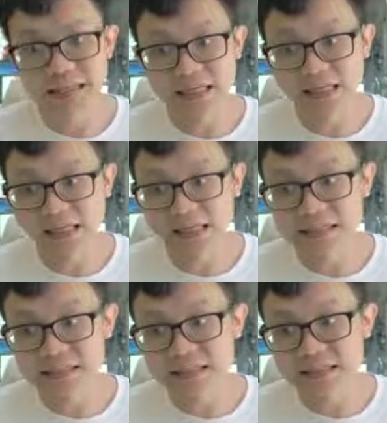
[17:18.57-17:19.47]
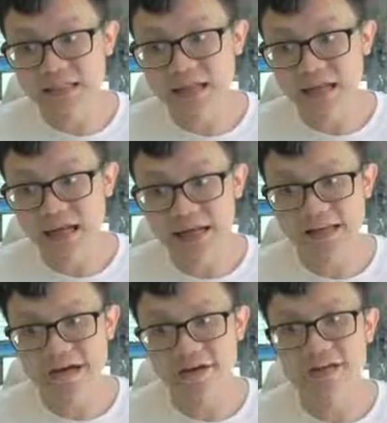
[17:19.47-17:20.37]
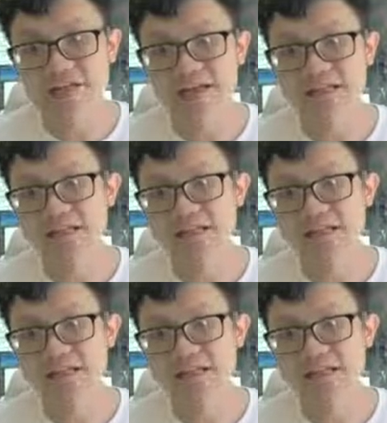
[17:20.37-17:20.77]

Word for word: is higher. Or this one is